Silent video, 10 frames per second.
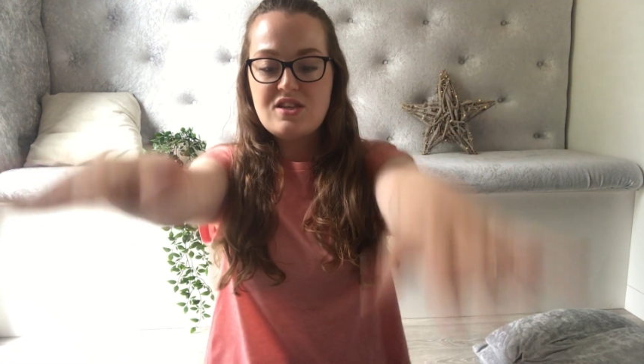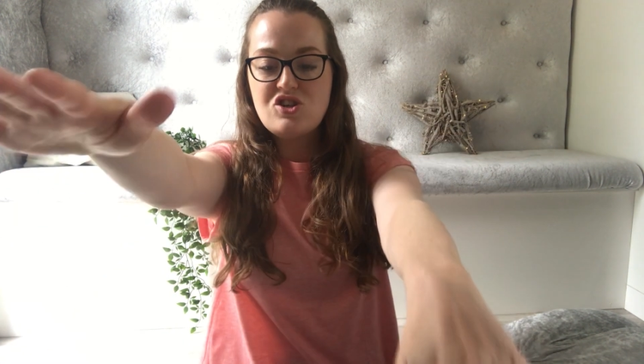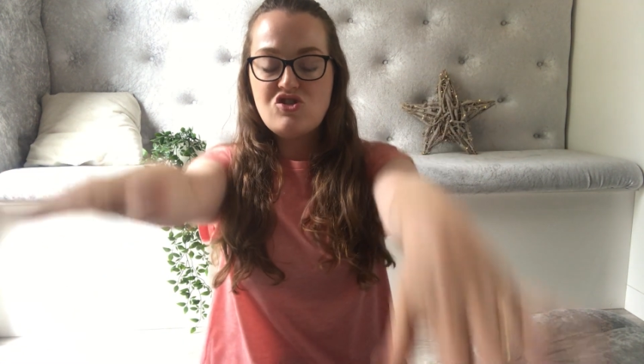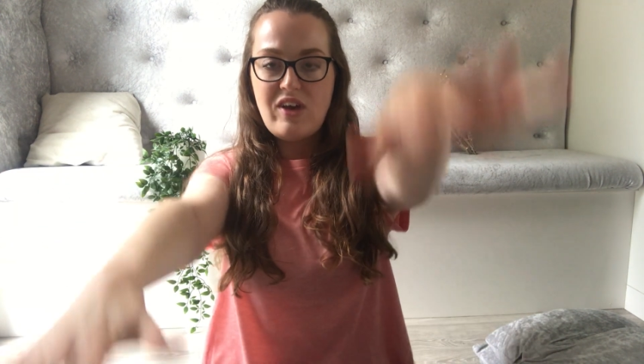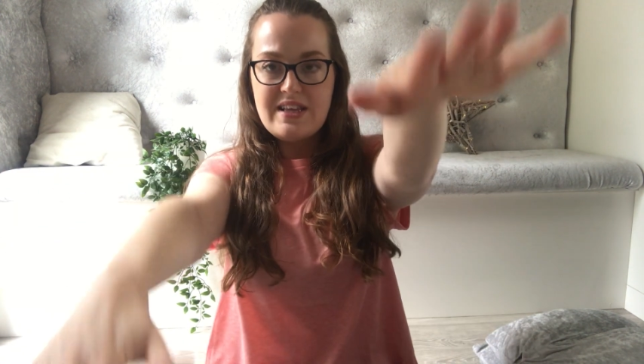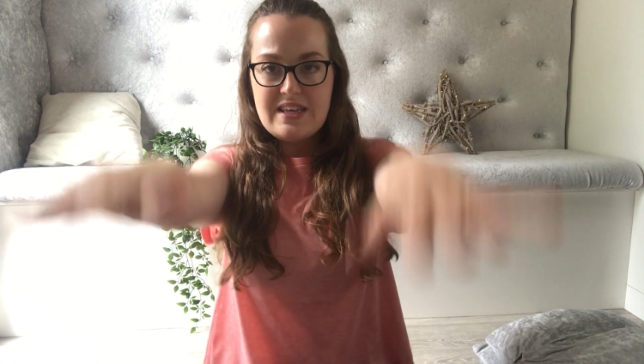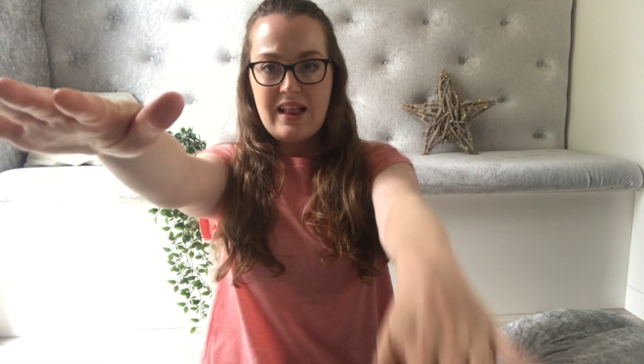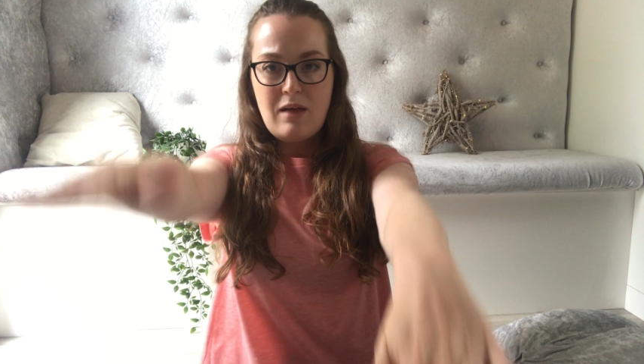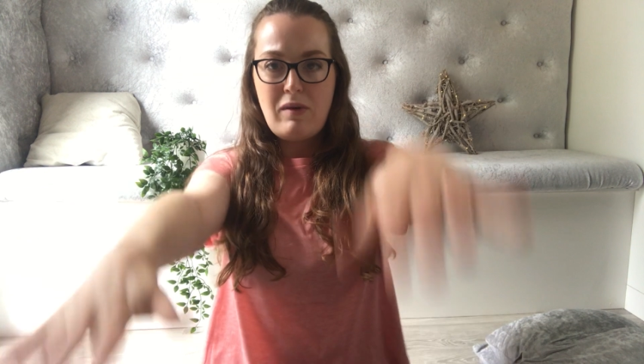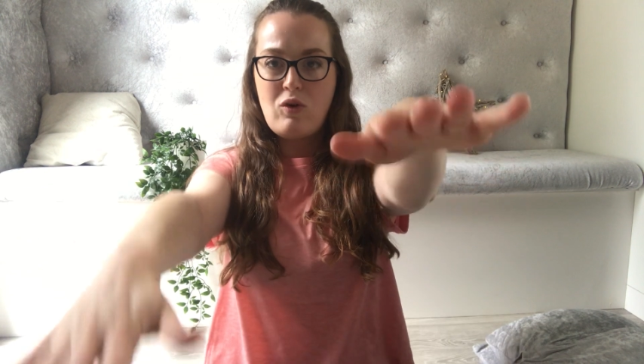just trying to get
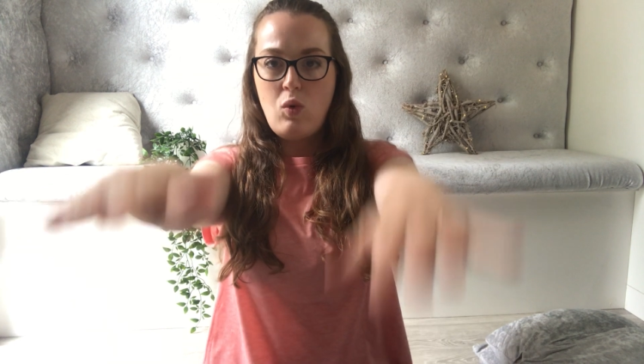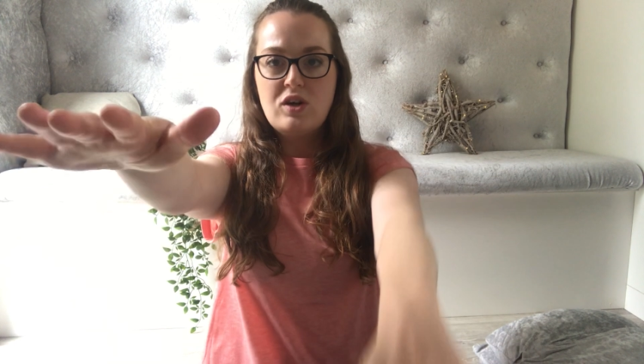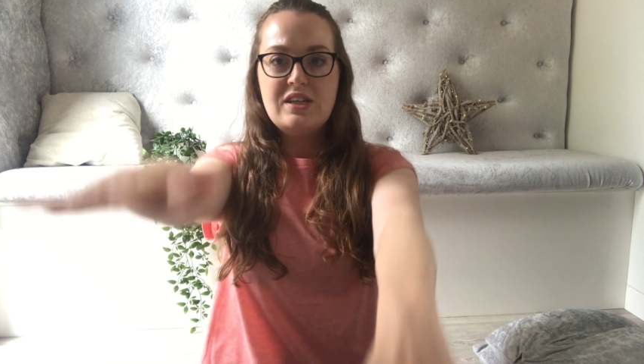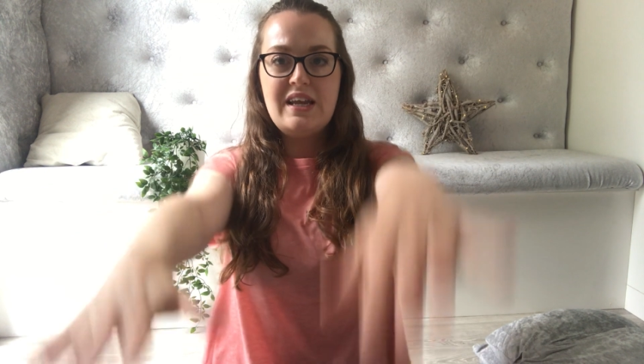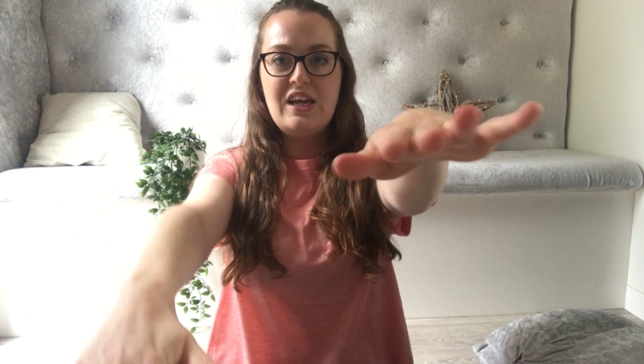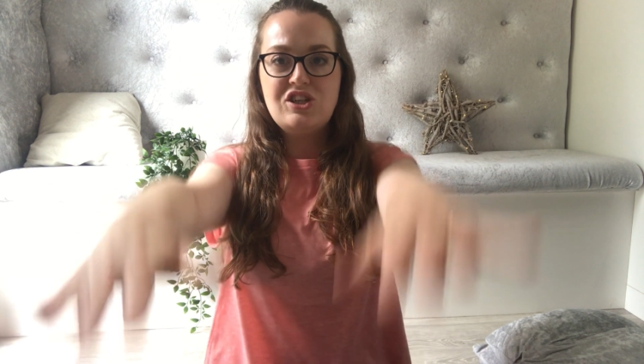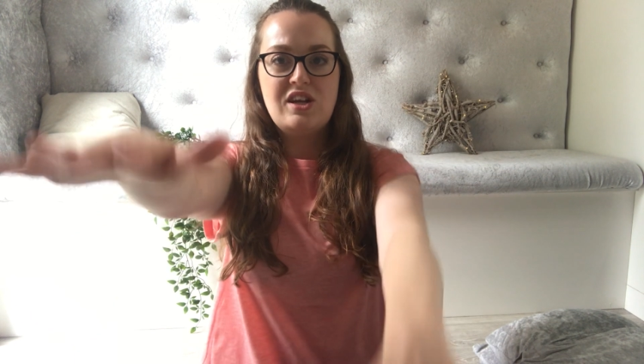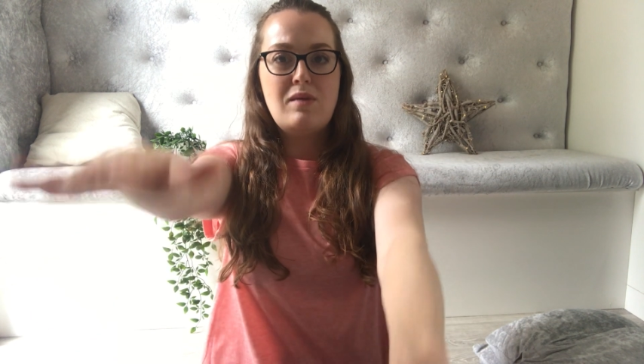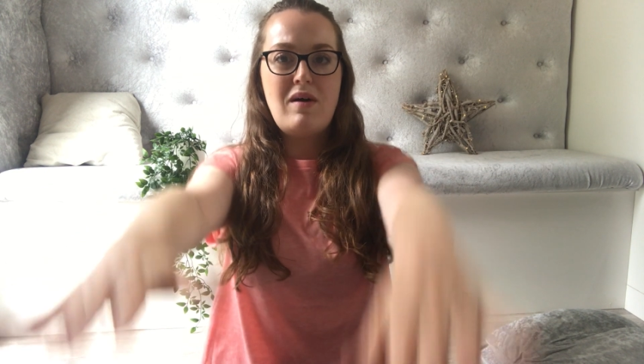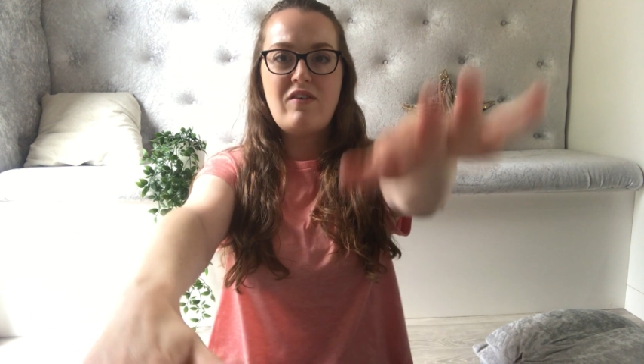a little bit of coordination
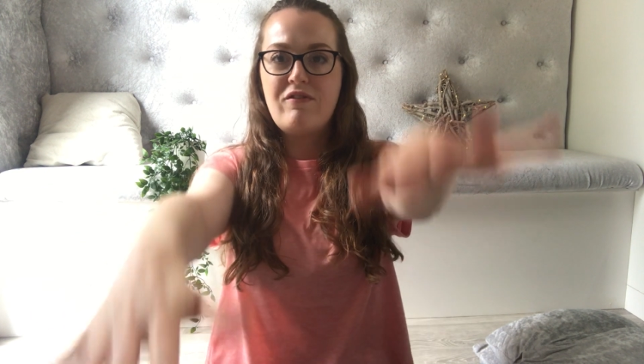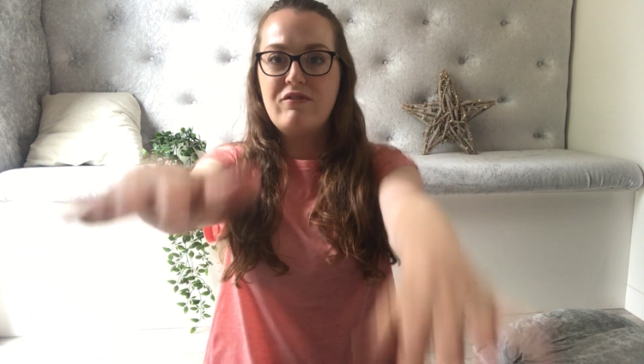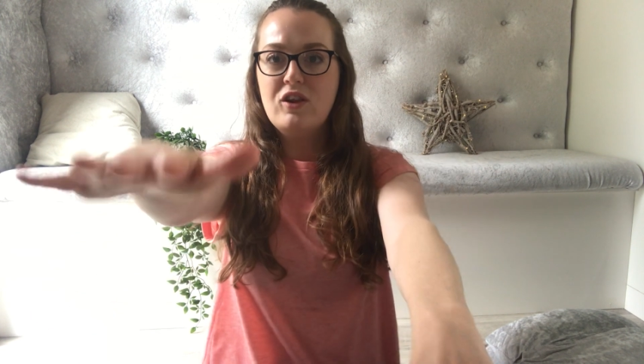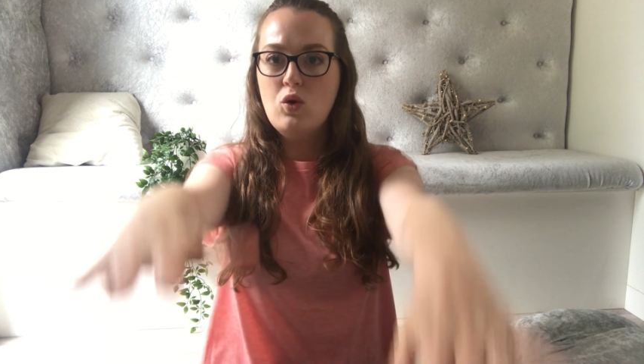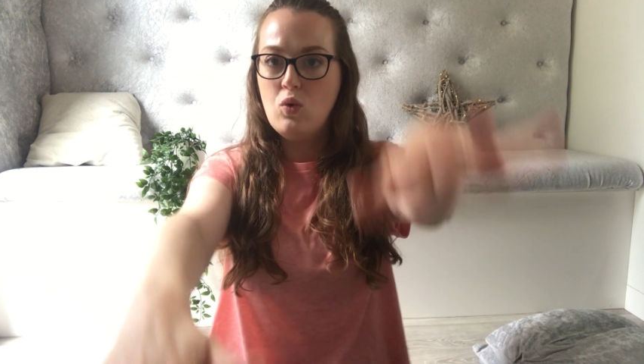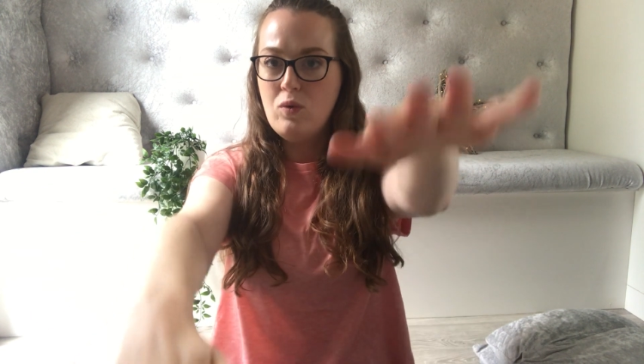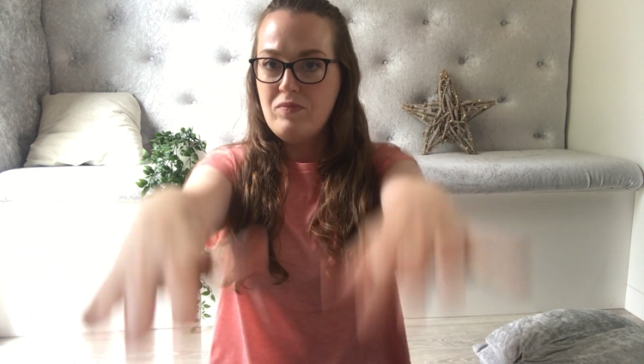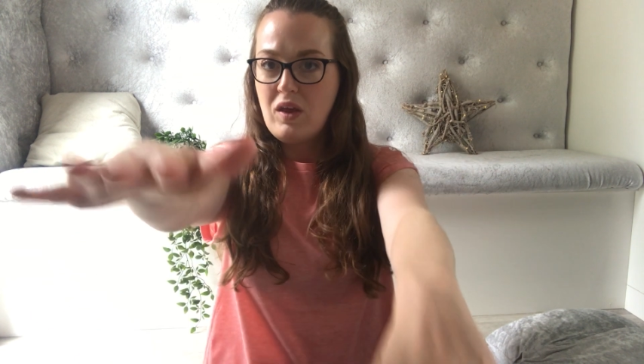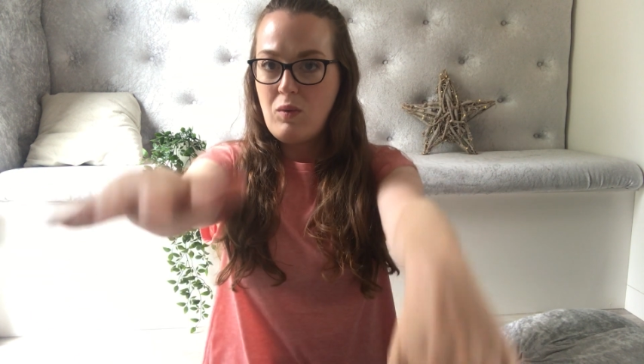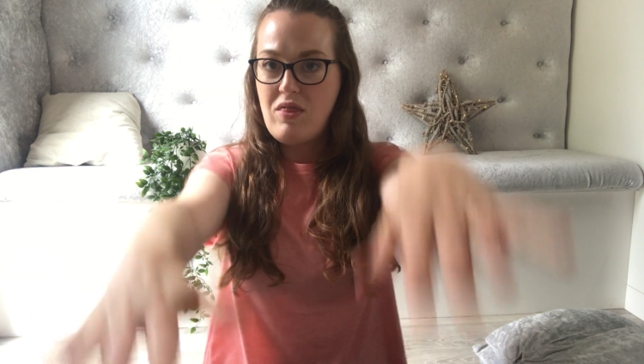and a bit of a flow
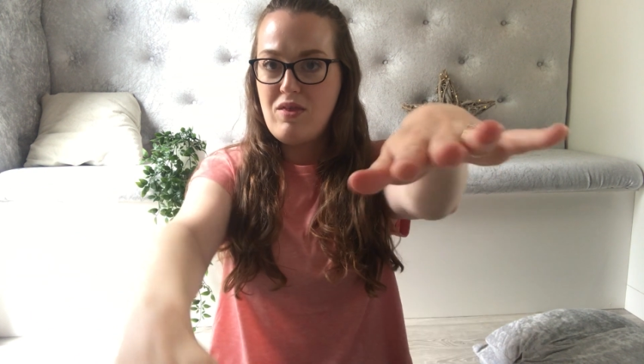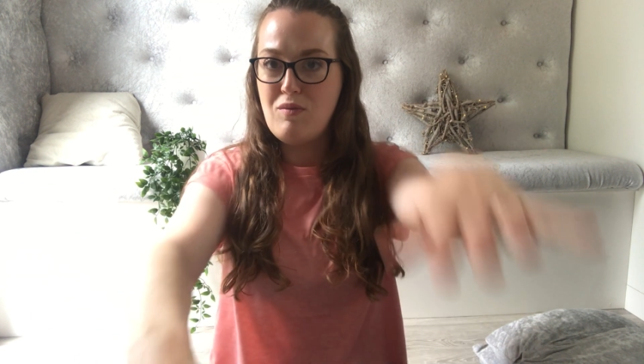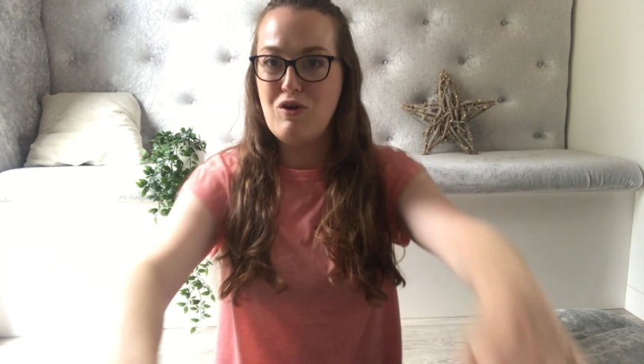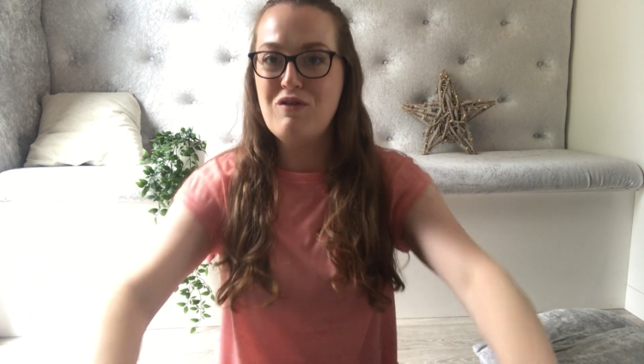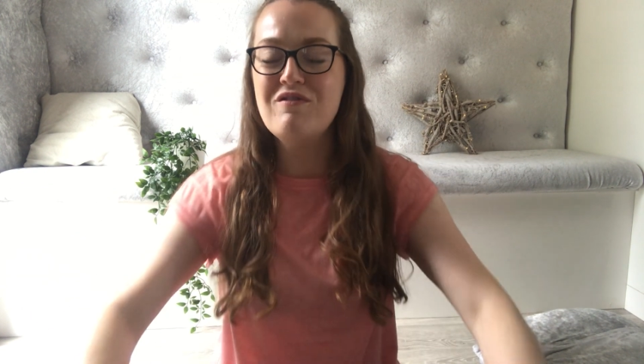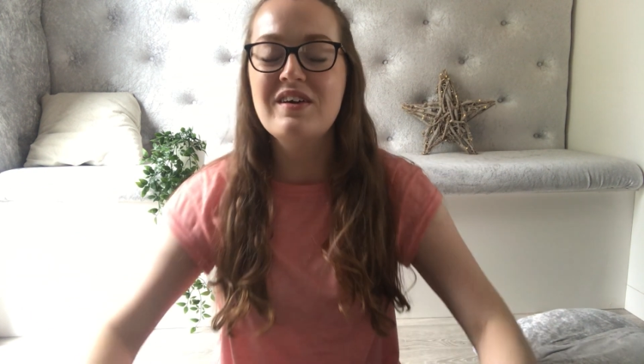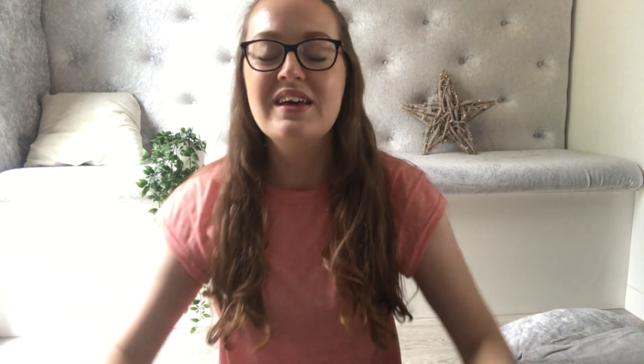with the move.